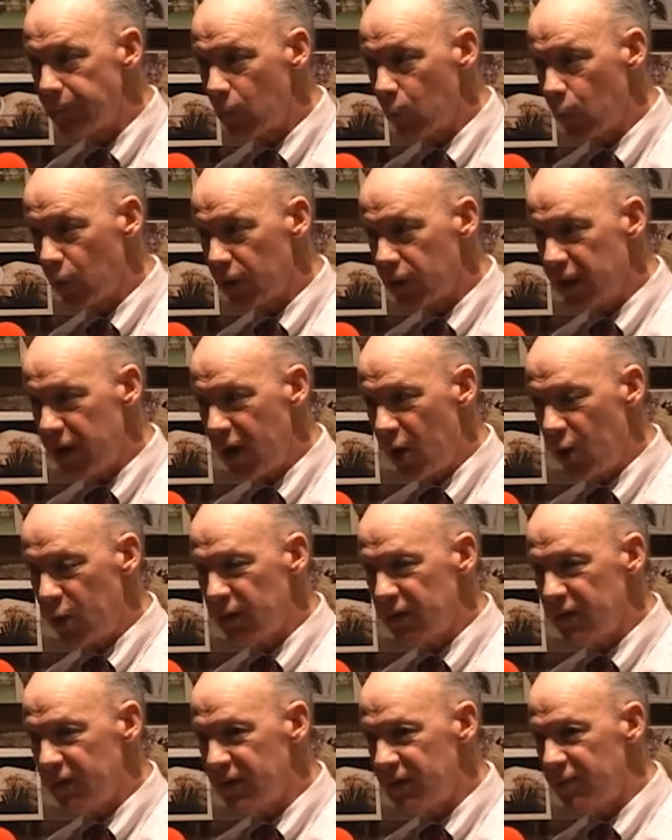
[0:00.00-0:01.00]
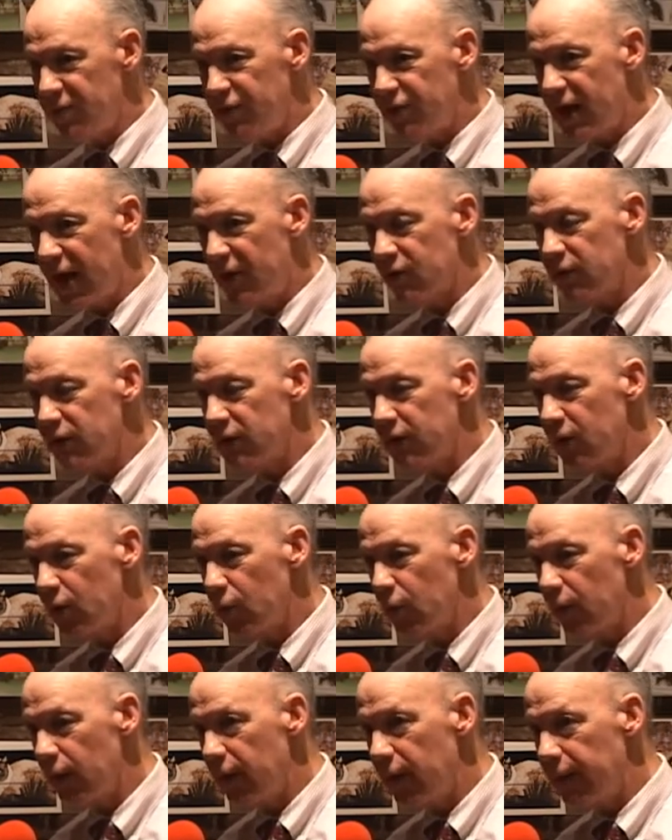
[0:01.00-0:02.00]
where Karen lives out
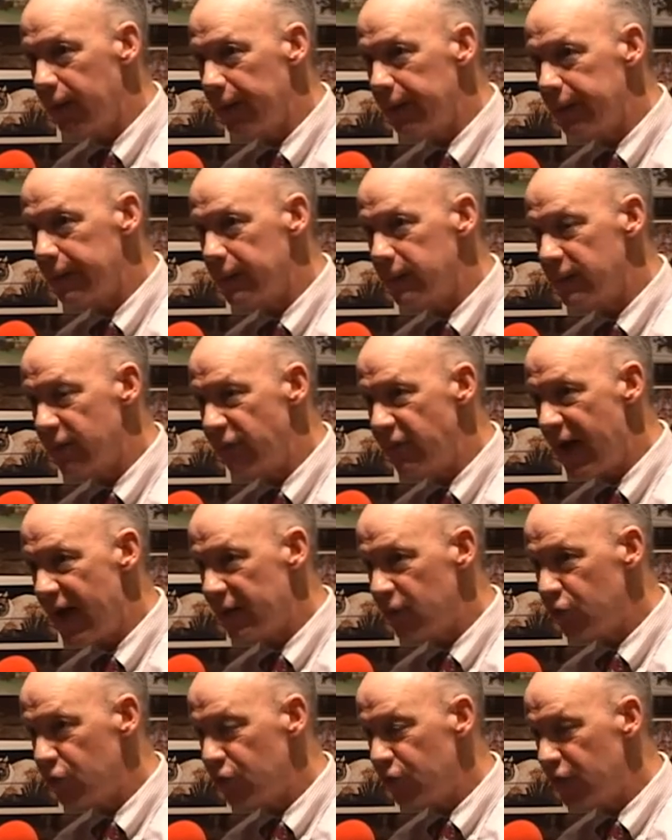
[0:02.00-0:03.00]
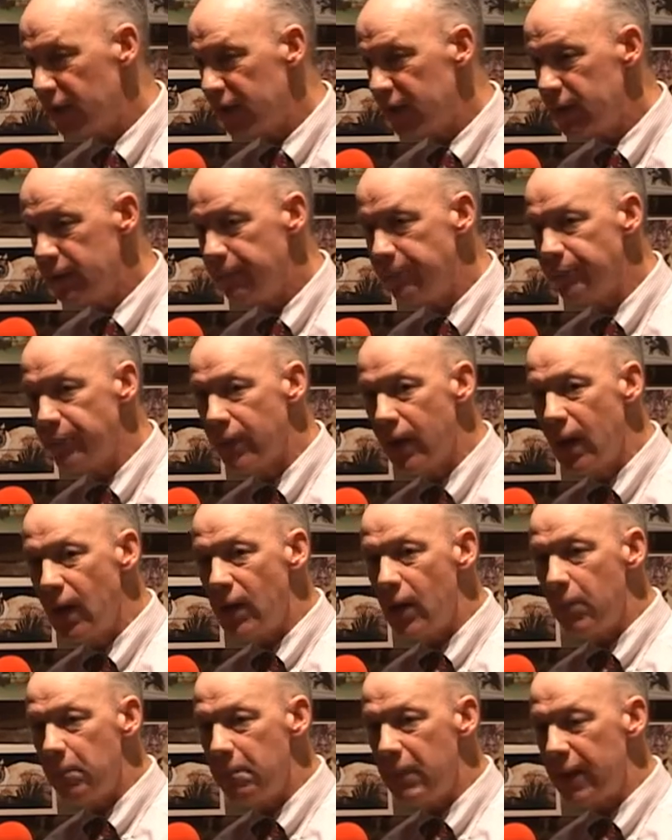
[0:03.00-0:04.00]
near Nevada City.
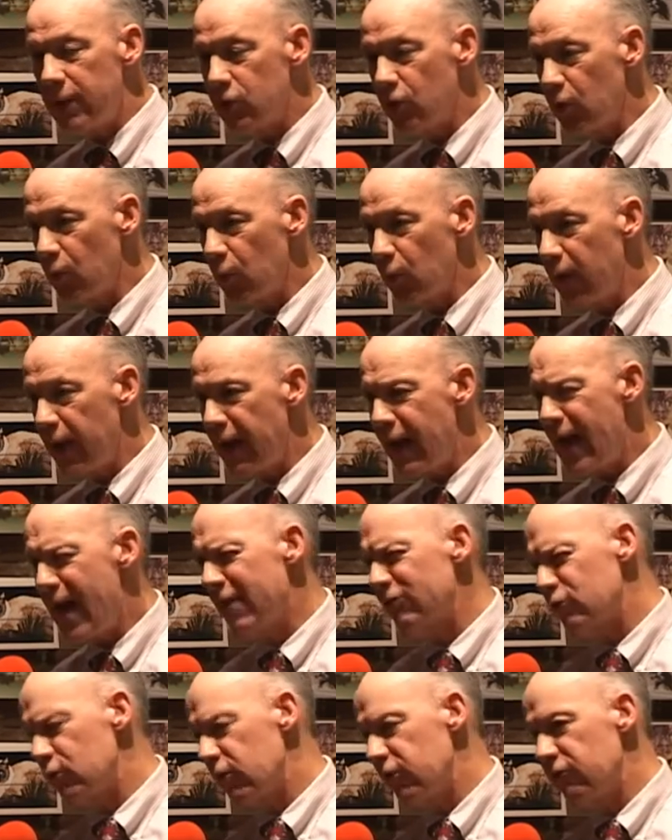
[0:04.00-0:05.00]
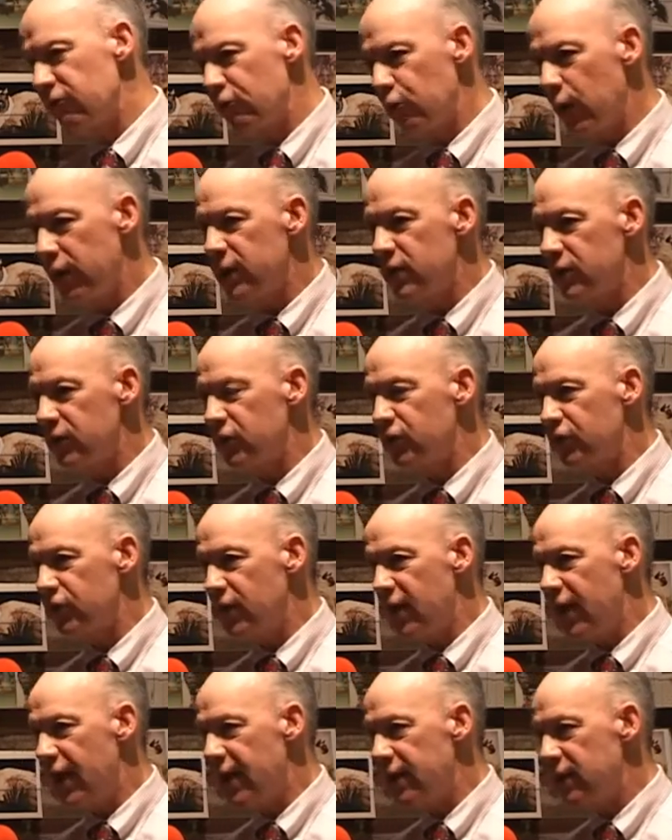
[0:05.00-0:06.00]
Met her after a fracas
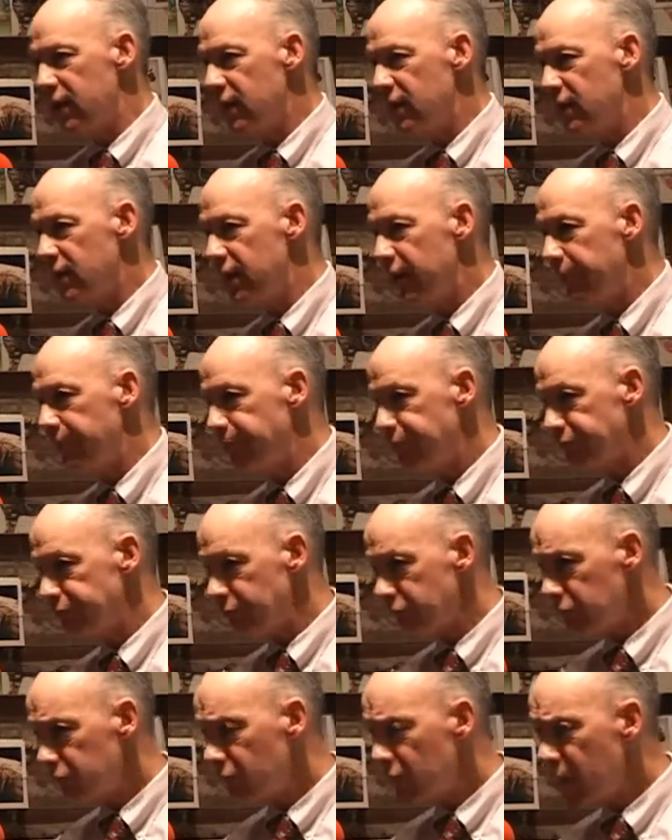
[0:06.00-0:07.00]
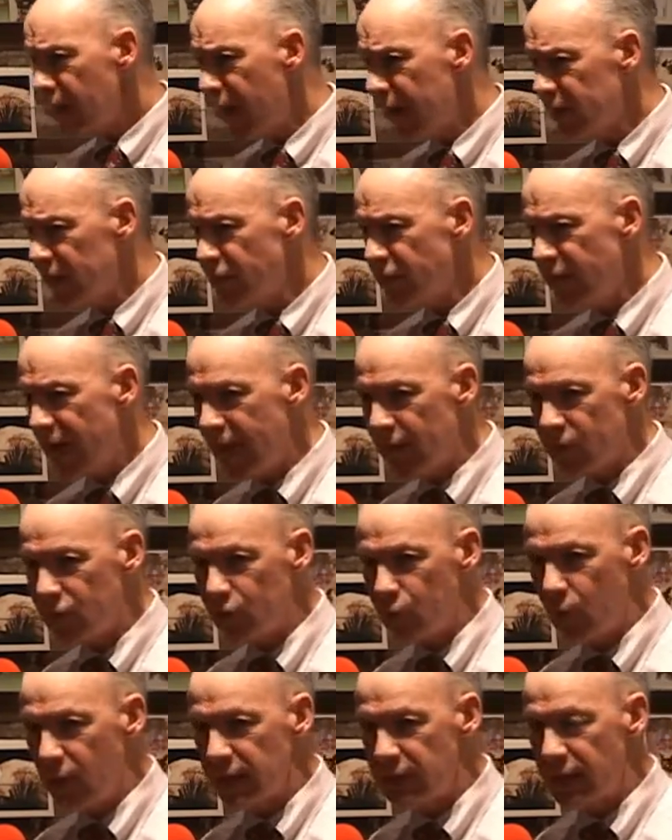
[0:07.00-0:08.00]
at a
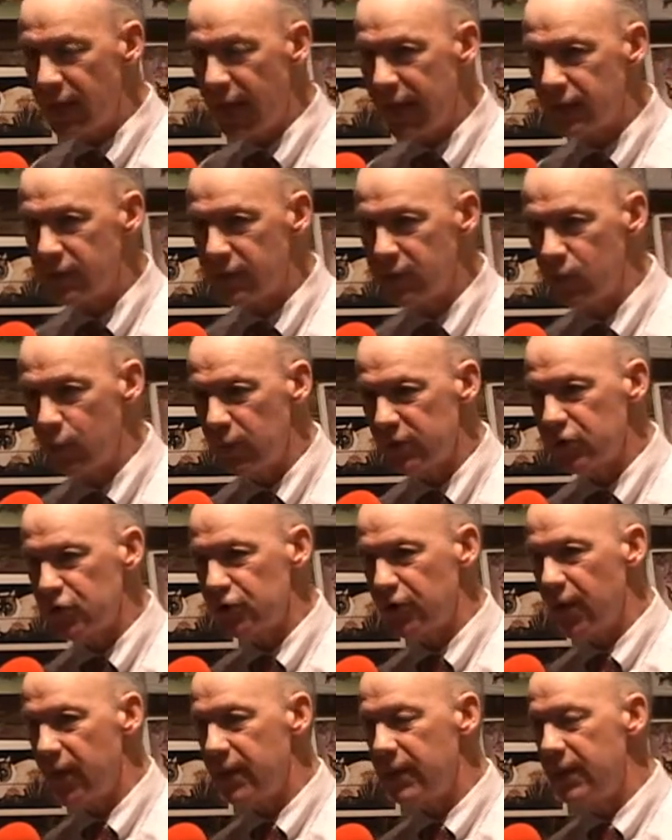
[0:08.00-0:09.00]
dance one night in which